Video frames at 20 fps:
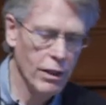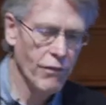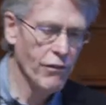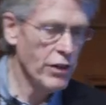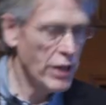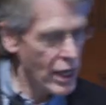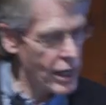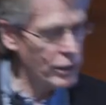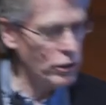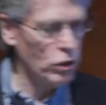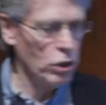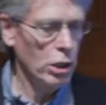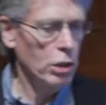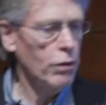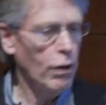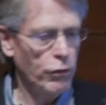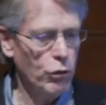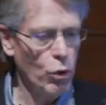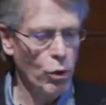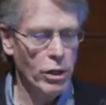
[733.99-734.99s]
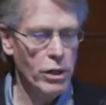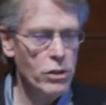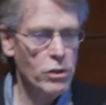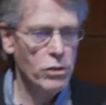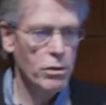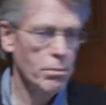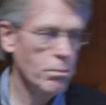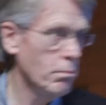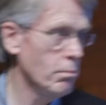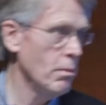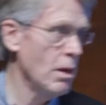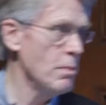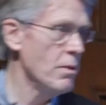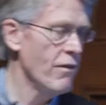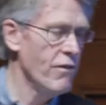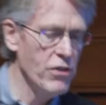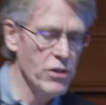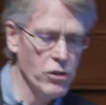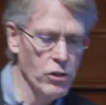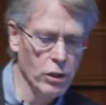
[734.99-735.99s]
financial, of course, maybe
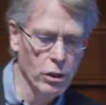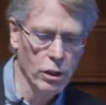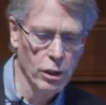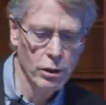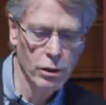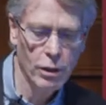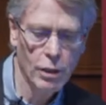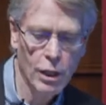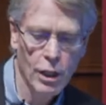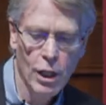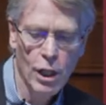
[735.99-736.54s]
physical,